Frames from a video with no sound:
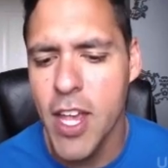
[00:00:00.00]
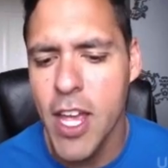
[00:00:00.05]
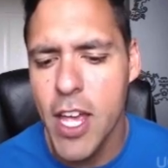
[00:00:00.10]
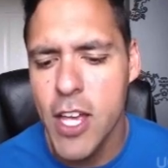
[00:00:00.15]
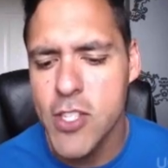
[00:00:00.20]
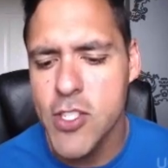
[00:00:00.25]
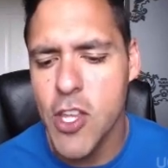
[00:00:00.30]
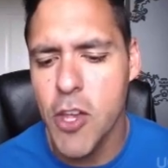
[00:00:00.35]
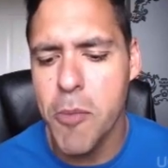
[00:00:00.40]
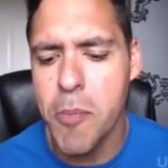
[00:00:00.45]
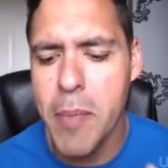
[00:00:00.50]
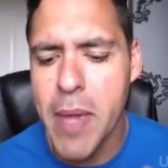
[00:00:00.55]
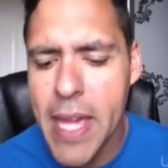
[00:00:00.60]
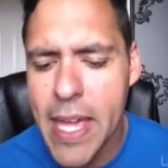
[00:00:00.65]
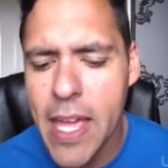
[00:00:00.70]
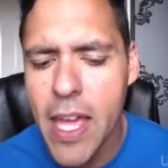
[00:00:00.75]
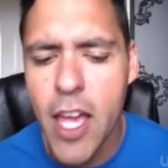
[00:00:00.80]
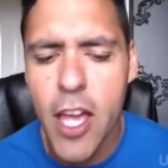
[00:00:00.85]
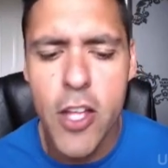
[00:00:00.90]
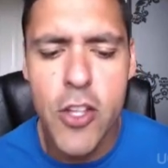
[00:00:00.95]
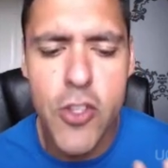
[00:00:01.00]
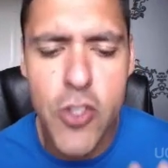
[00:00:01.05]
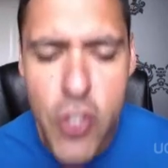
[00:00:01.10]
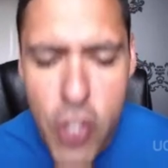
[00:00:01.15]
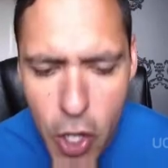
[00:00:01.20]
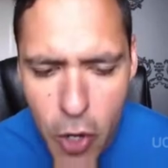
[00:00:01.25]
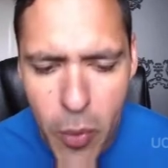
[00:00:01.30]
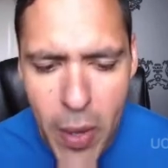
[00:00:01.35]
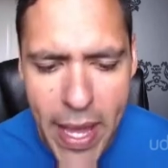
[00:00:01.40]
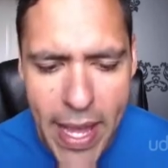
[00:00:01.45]
So me
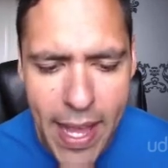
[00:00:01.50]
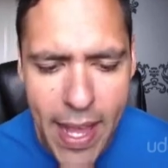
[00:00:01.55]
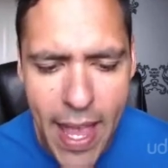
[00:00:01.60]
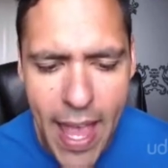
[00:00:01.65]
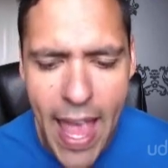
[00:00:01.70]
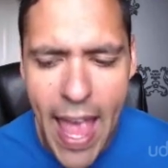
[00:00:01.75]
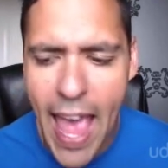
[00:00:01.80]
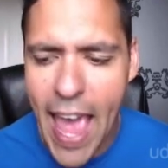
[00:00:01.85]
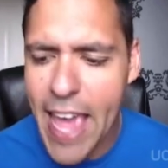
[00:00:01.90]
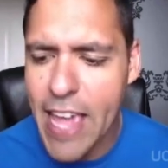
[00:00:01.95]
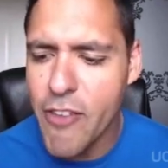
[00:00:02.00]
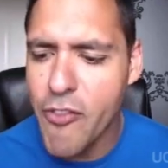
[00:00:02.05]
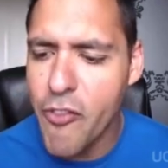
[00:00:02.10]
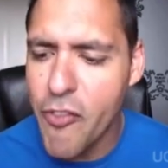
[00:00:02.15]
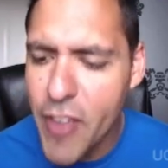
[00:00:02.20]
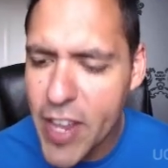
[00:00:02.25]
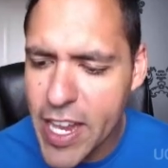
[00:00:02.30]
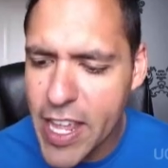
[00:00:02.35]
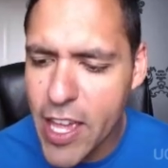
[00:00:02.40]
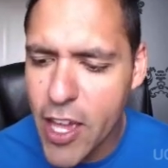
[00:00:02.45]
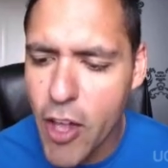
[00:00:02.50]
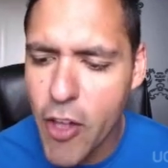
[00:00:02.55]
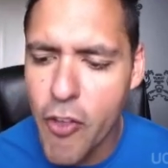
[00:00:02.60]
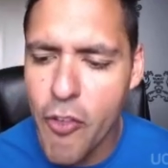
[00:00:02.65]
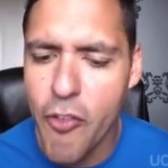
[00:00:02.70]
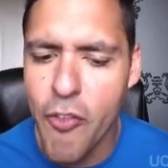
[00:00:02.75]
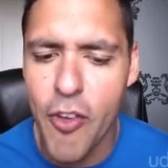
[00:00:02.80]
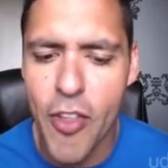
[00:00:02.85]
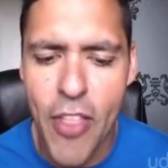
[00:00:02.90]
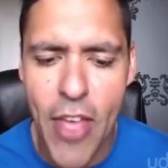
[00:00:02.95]
doing a video
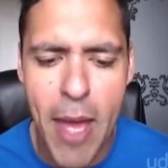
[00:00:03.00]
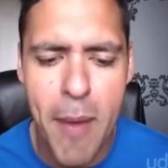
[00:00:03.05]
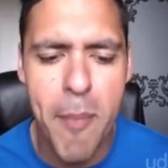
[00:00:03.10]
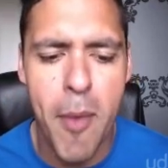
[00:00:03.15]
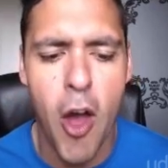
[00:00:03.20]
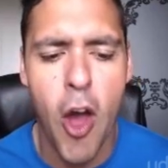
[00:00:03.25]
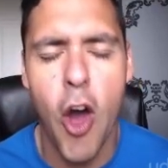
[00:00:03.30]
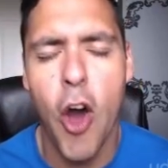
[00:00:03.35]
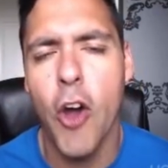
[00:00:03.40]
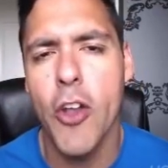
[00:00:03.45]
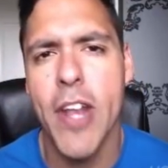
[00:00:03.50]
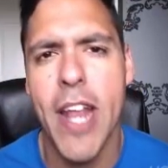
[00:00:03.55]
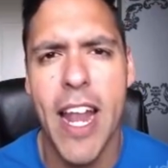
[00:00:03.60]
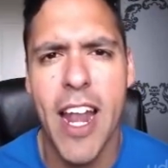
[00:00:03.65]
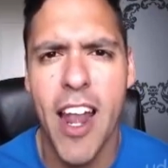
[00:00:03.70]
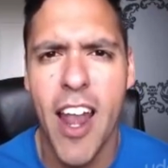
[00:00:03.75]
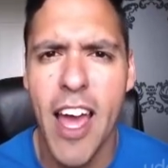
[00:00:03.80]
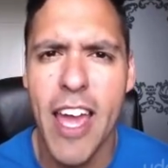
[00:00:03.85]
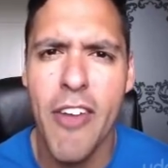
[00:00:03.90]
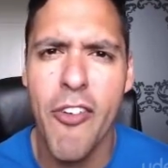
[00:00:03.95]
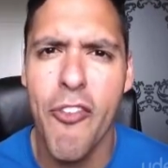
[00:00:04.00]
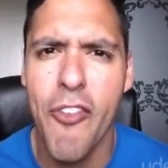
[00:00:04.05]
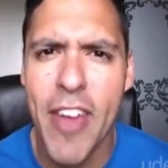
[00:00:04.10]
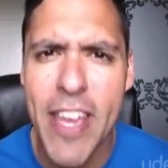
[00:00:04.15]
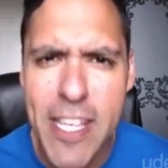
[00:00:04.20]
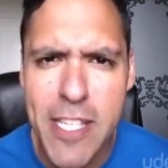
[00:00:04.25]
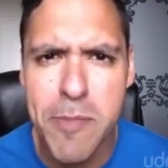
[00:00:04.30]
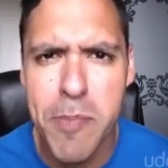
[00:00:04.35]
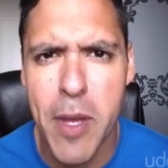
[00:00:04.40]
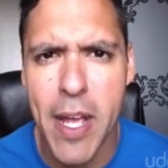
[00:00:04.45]
for them on live
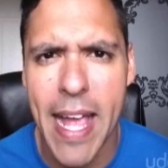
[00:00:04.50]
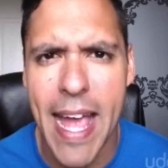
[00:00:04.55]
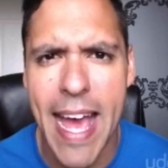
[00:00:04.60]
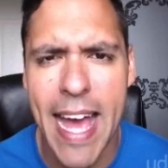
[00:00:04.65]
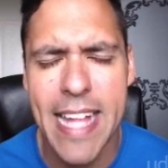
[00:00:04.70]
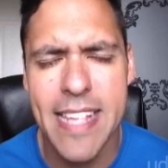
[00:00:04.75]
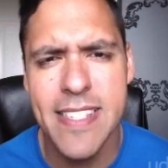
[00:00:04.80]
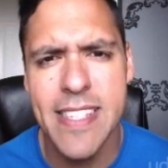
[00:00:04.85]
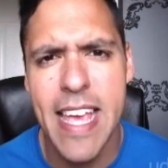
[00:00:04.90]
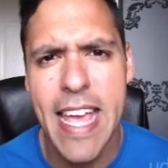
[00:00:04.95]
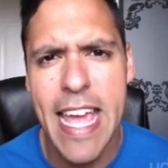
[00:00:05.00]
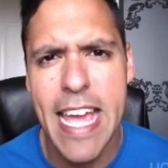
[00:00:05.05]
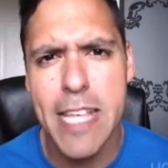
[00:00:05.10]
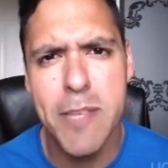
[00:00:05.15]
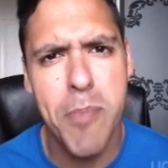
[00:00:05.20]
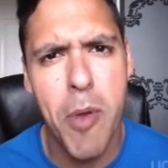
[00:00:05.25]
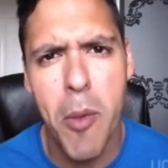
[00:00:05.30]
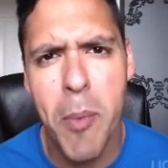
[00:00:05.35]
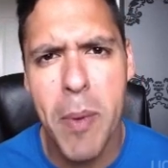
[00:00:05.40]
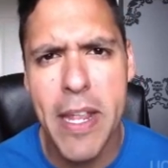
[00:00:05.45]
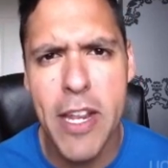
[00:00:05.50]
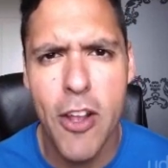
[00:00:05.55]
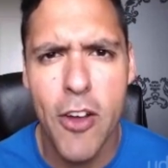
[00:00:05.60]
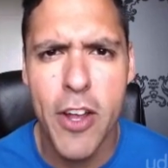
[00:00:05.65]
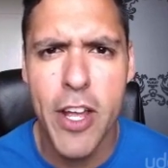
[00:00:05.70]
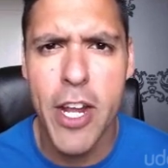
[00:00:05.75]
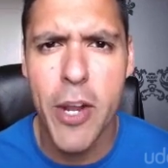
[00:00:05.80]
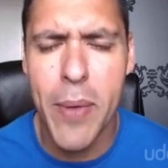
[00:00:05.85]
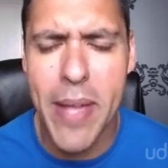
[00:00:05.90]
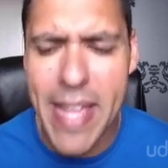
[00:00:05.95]
Facebook ads is probably not
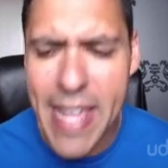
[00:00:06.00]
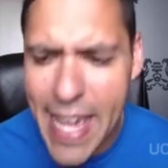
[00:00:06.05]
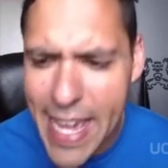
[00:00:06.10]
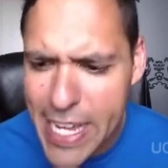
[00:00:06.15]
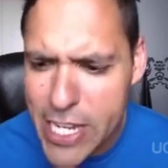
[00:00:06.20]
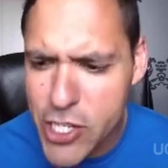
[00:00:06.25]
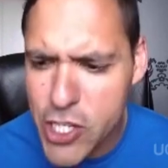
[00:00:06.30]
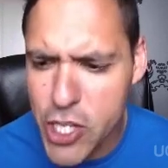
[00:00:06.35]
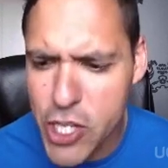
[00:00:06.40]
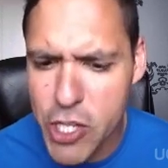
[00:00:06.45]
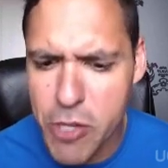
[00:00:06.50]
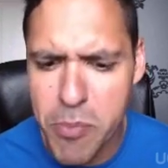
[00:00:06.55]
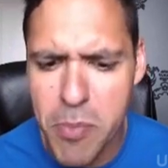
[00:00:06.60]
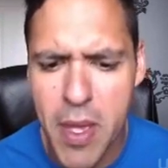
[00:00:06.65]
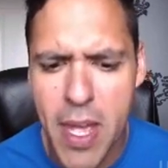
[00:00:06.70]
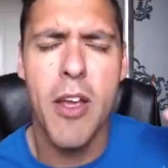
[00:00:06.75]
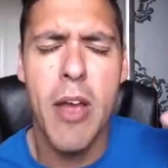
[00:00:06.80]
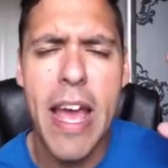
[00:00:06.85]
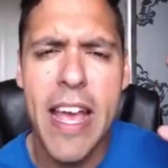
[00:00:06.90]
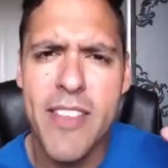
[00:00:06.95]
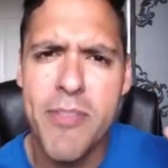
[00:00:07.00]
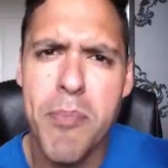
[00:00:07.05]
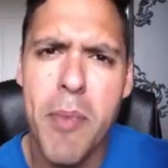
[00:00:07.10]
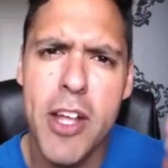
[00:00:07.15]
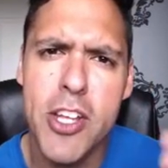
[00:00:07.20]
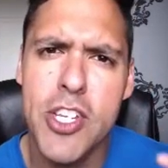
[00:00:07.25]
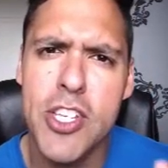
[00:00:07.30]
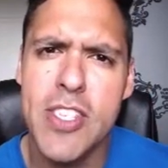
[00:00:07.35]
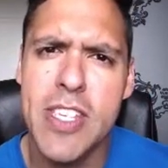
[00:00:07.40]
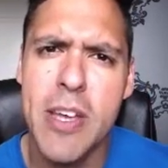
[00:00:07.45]
going to engage them as
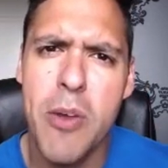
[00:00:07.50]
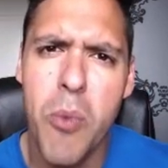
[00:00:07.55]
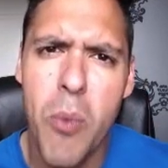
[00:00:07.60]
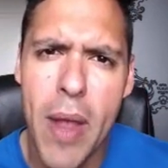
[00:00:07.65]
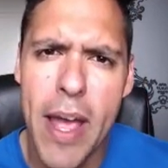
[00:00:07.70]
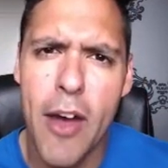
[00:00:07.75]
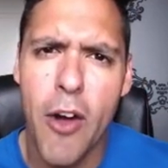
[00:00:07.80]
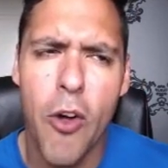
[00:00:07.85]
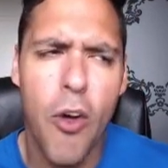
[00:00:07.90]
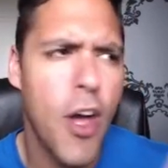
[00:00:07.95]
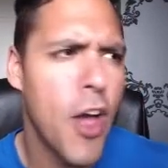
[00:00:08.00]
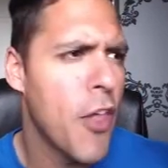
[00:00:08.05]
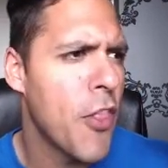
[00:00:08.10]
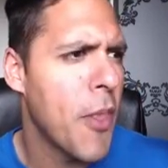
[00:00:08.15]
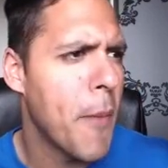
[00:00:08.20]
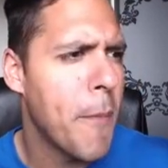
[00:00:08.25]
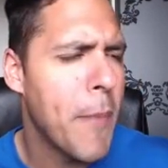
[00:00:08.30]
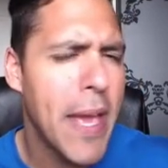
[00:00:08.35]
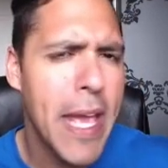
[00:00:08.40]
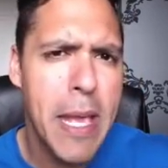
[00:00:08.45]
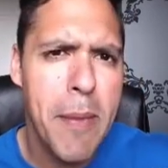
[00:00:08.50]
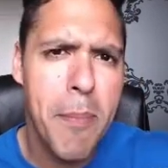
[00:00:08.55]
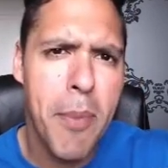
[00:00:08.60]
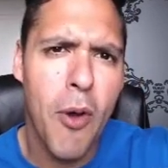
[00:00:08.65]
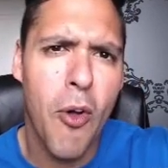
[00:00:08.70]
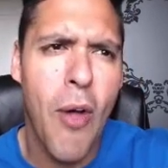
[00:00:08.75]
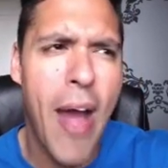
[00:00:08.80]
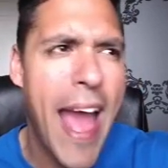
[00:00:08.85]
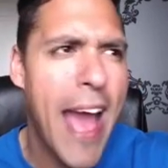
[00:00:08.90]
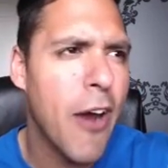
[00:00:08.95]
much as it will the
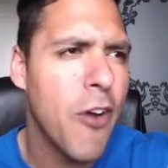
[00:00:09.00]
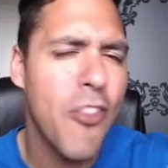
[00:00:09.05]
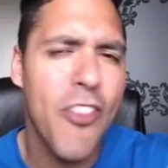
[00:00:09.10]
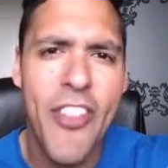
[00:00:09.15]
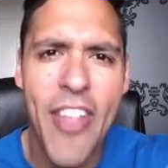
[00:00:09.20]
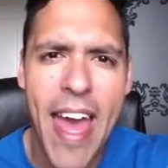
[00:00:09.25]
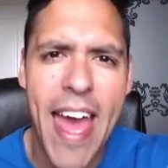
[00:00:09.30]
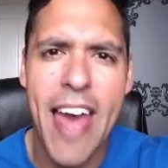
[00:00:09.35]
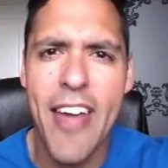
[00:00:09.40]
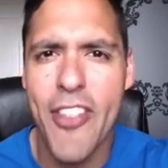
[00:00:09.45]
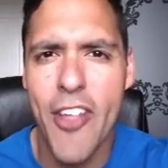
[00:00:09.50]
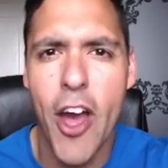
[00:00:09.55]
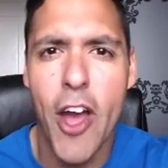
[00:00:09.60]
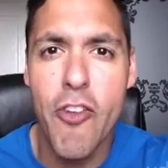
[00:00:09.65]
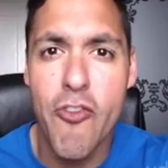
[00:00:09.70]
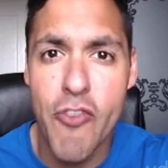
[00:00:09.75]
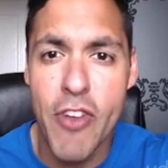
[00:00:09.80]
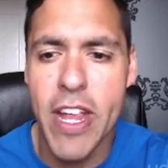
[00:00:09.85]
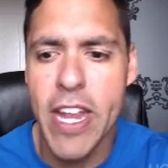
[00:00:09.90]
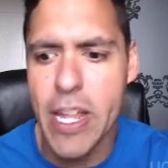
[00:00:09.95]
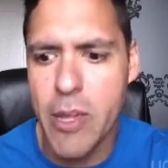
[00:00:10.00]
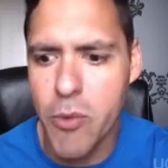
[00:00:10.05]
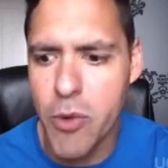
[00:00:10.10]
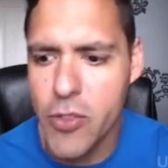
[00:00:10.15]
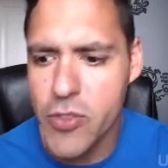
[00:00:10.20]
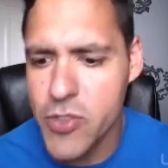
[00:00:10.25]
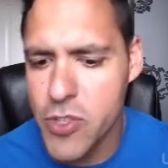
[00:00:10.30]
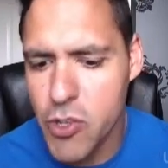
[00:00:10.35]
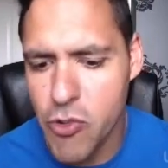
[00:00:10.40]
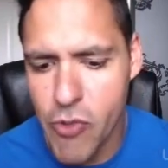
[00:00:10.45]
people out there that I really
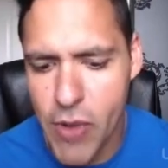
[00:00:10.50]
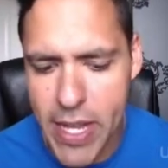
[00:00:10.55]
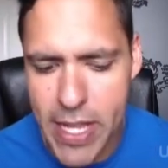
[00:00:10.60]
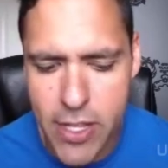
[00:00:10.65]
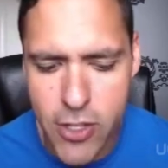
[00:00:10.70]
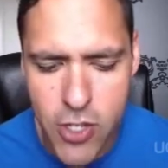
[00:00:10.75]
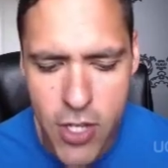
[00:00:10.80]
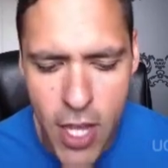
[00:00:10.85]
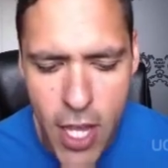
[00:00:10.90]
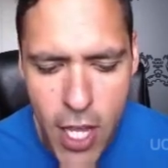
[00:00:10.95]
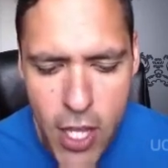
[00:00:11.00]
want to reach.